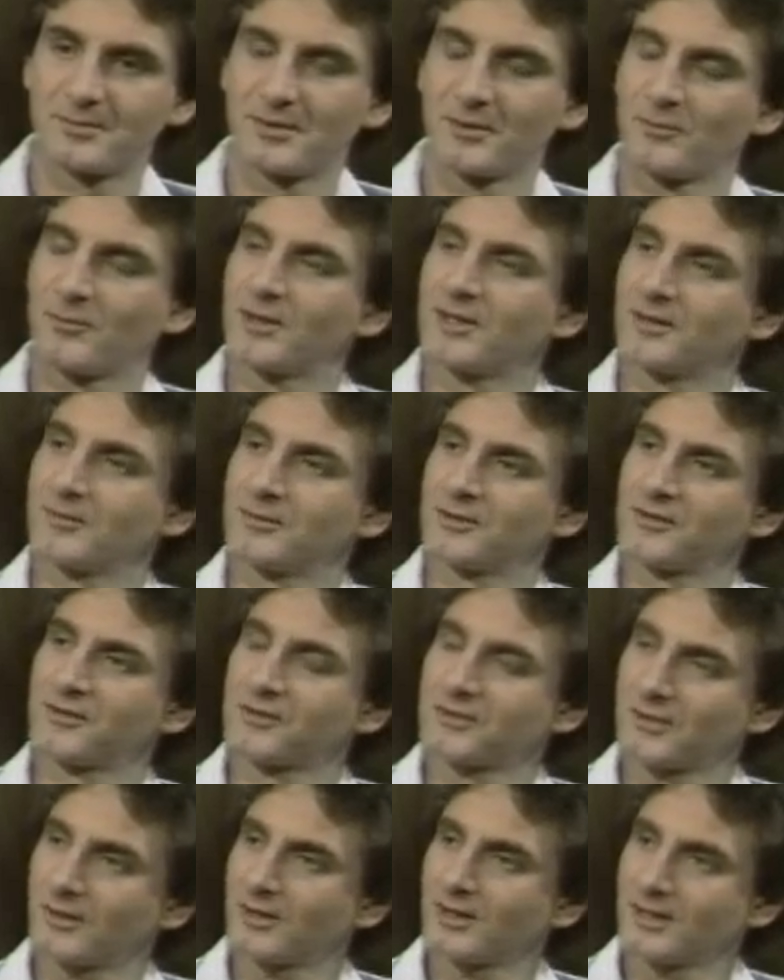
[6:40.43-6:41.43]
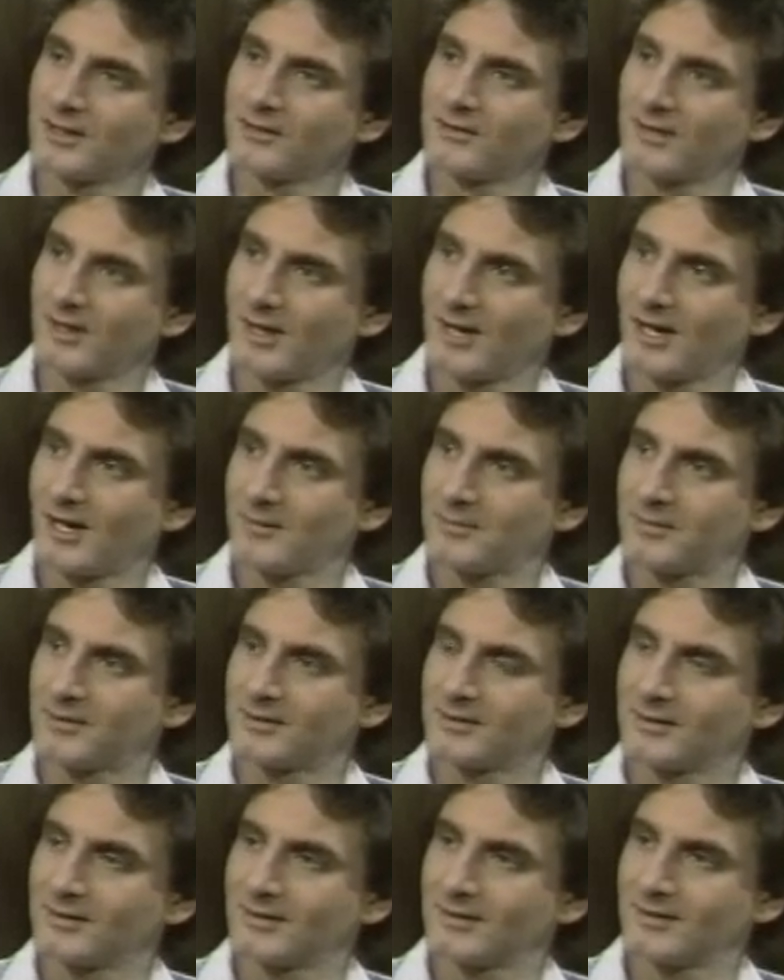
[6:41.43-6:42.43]
But when it was starting to
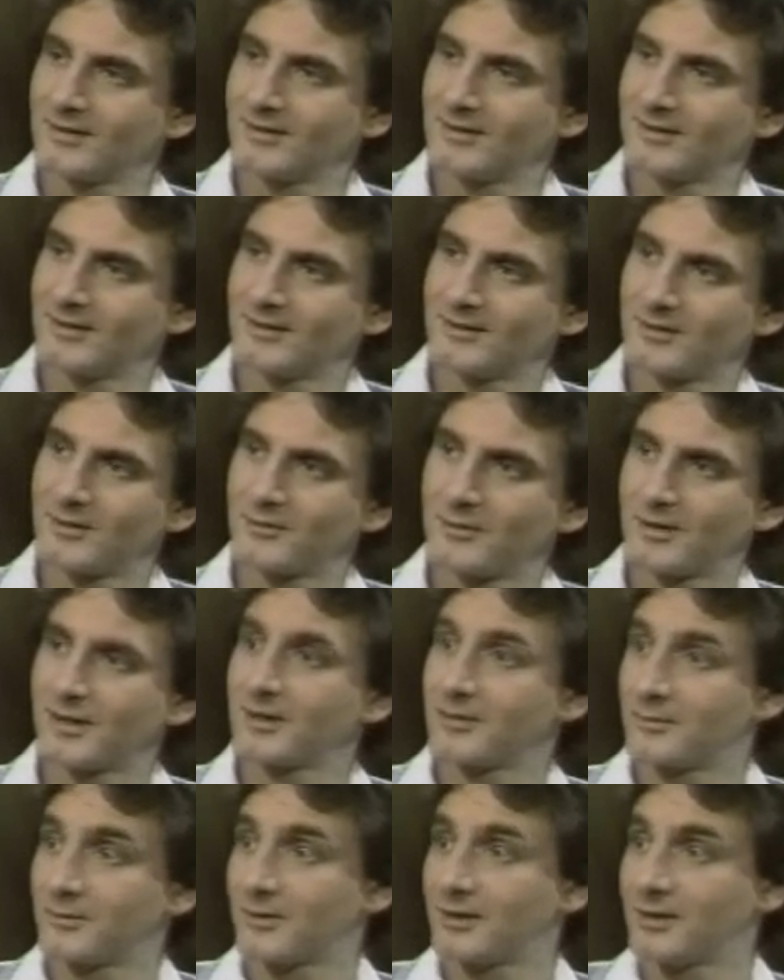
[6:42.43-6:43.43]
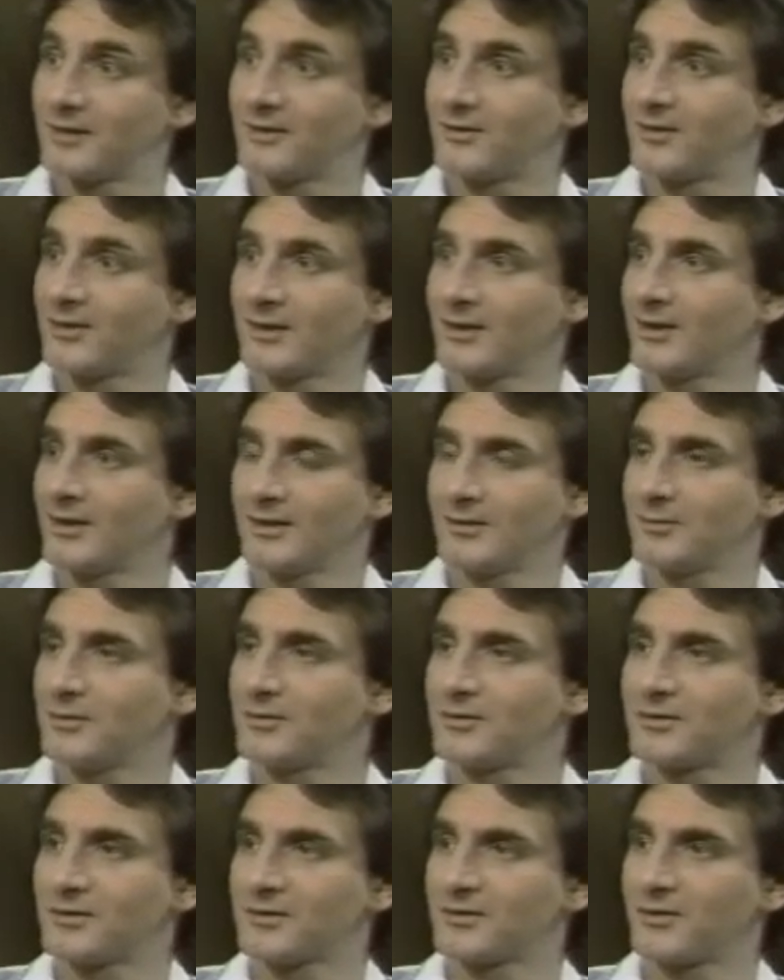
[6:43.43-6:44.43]
happen the way it was, he
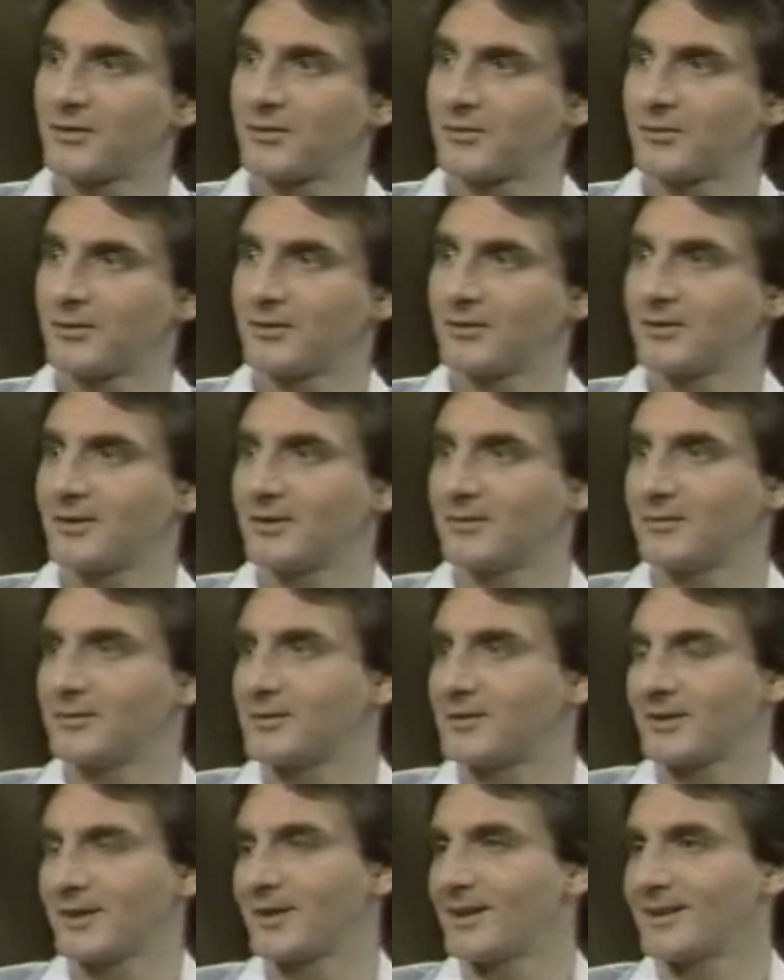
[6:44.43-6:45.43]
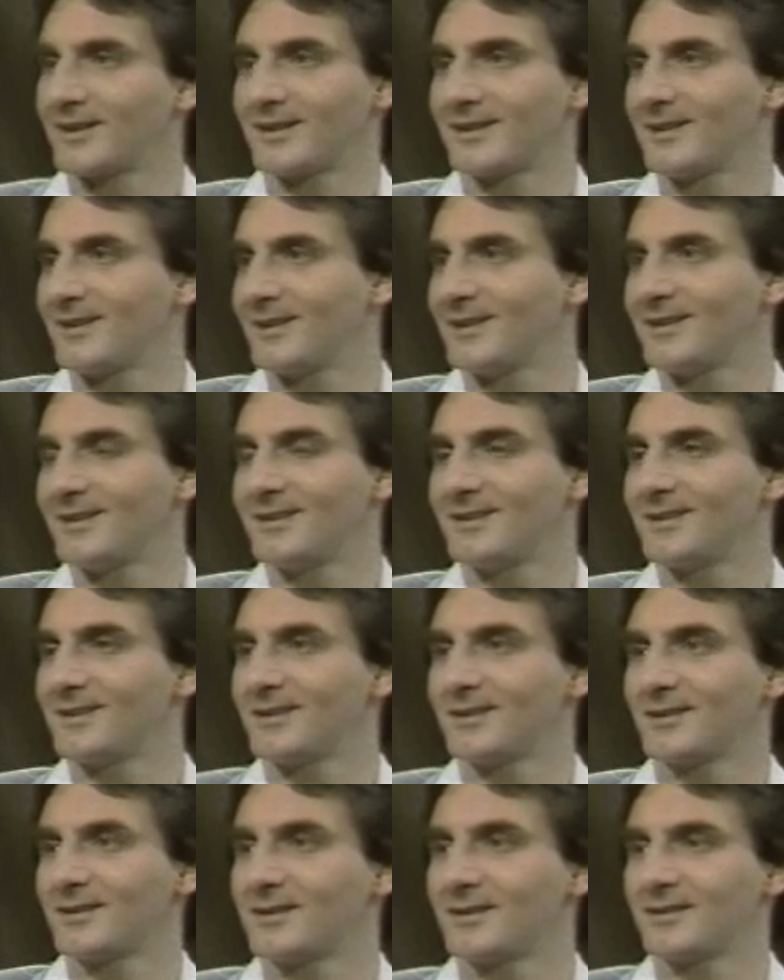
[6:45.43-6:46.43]
was just thrilled. He was like a kid.
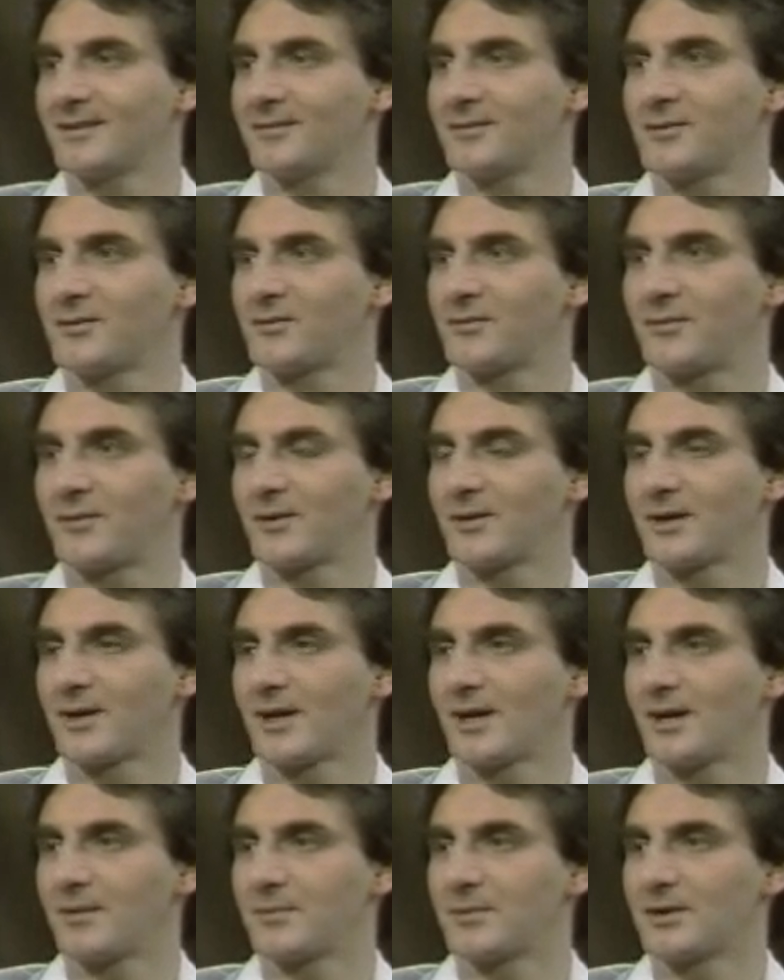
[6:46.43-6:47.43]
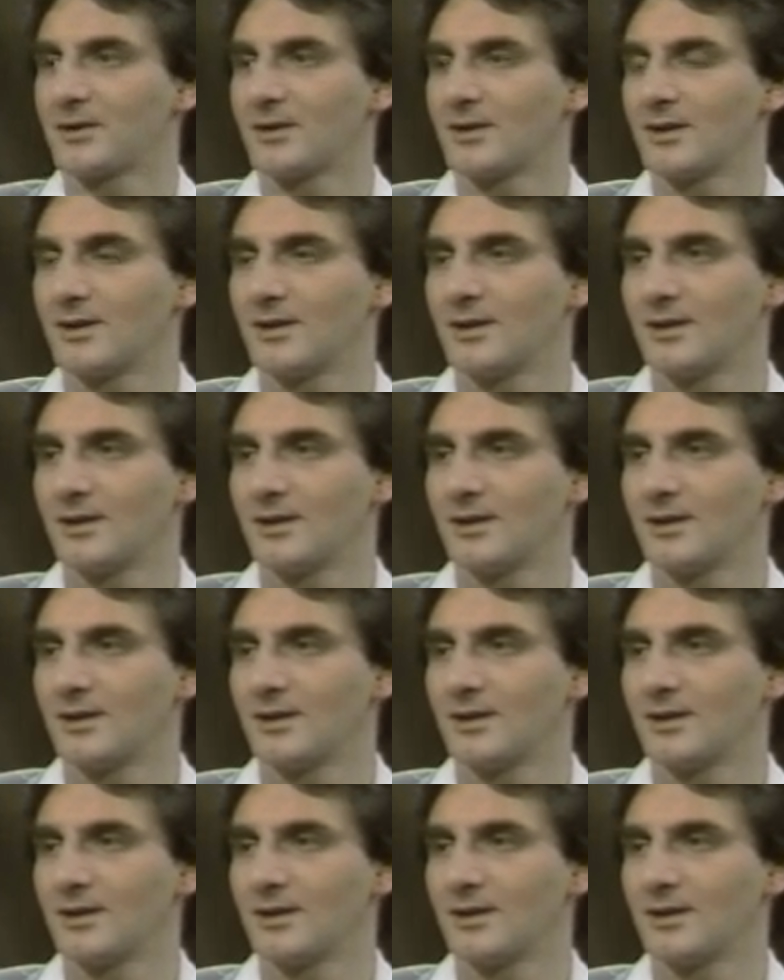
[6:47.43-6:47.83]
He was very happy.